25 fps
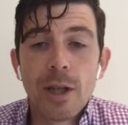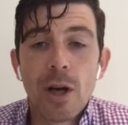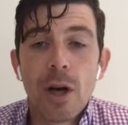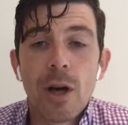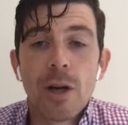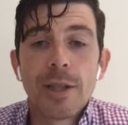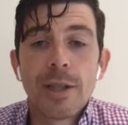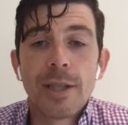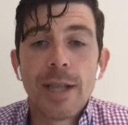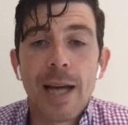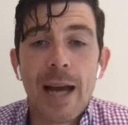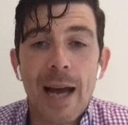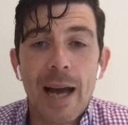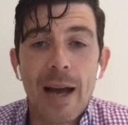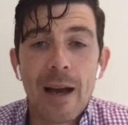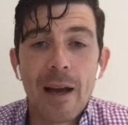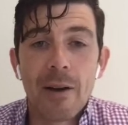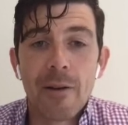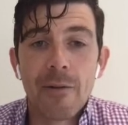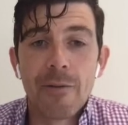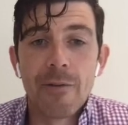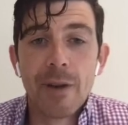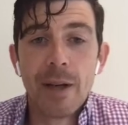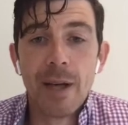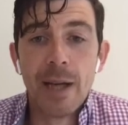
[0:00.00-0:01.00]
went on to
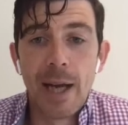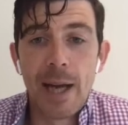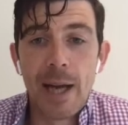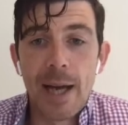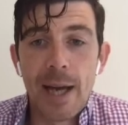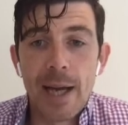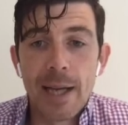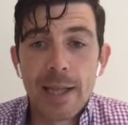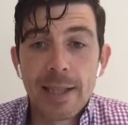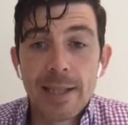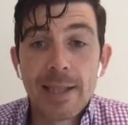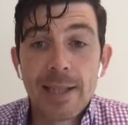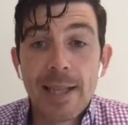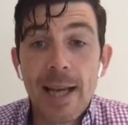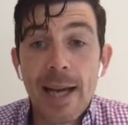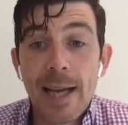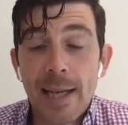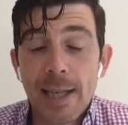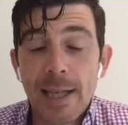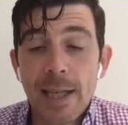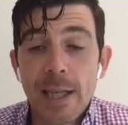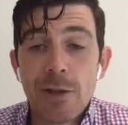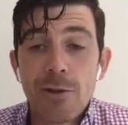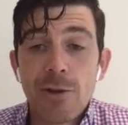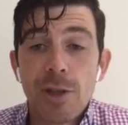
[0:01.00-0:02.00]
have a
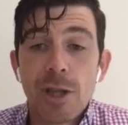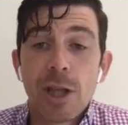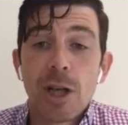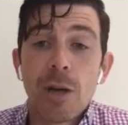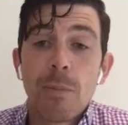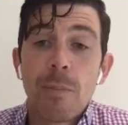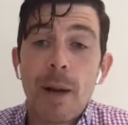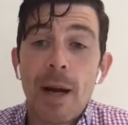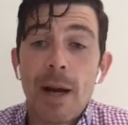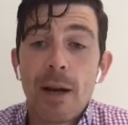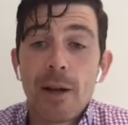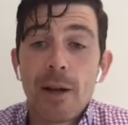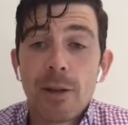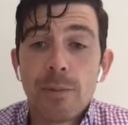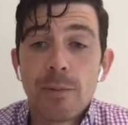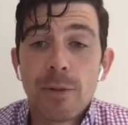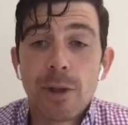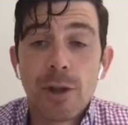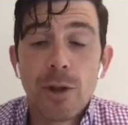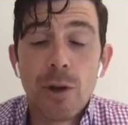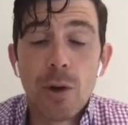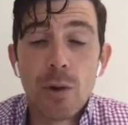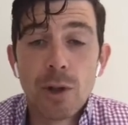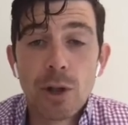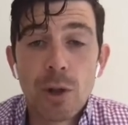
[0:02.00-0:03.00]
second injury and compared them to
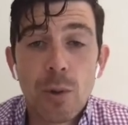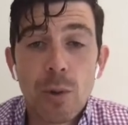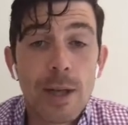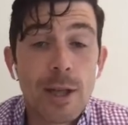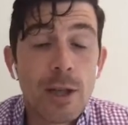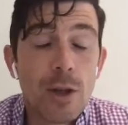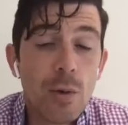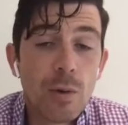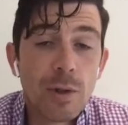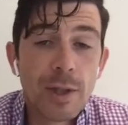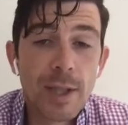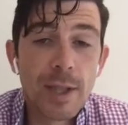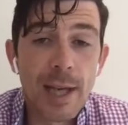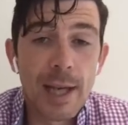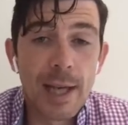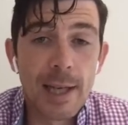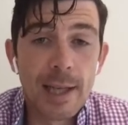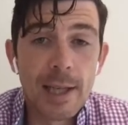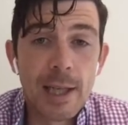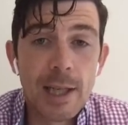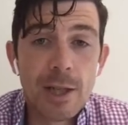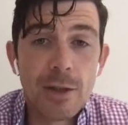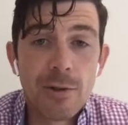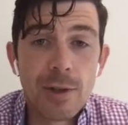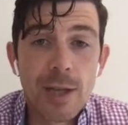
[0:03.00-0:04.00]
those who had no second
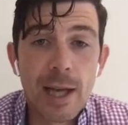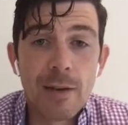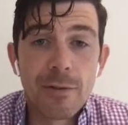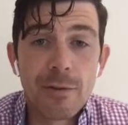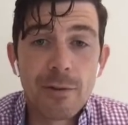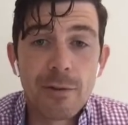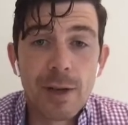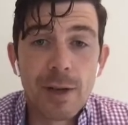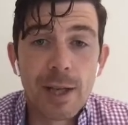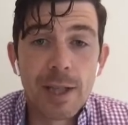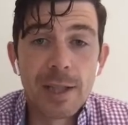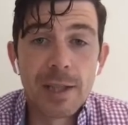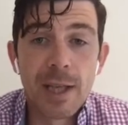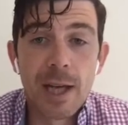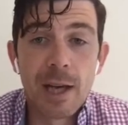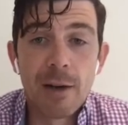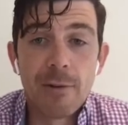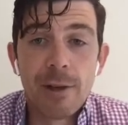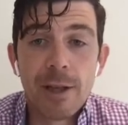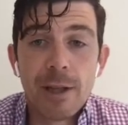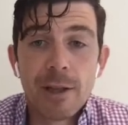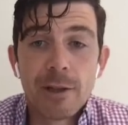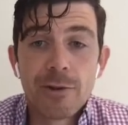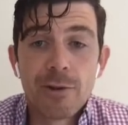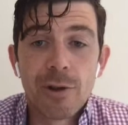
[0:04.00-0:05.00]
injury after ACL
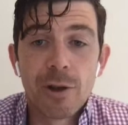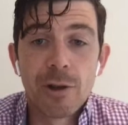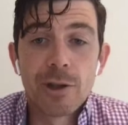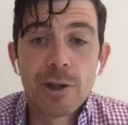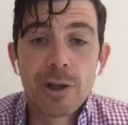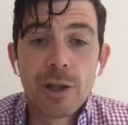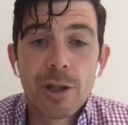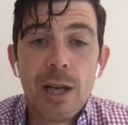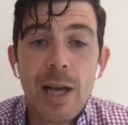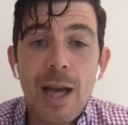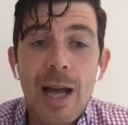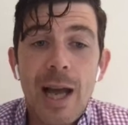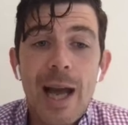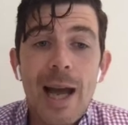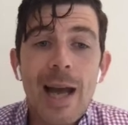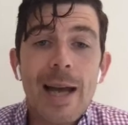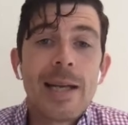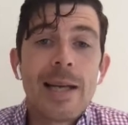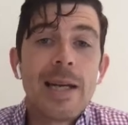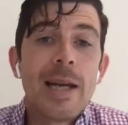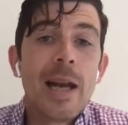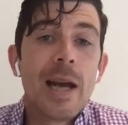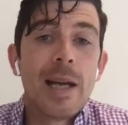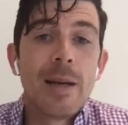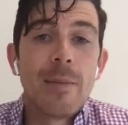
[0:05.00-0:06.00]
reconstruction at
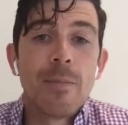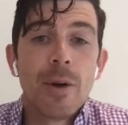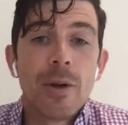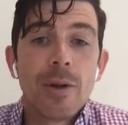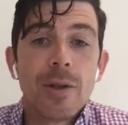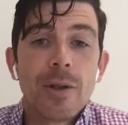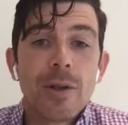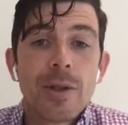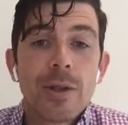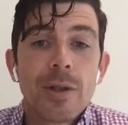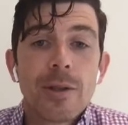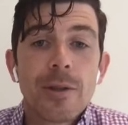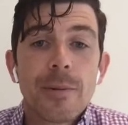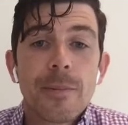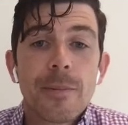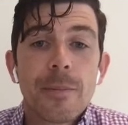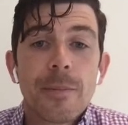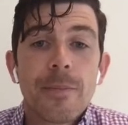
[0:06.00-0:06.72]
9 months.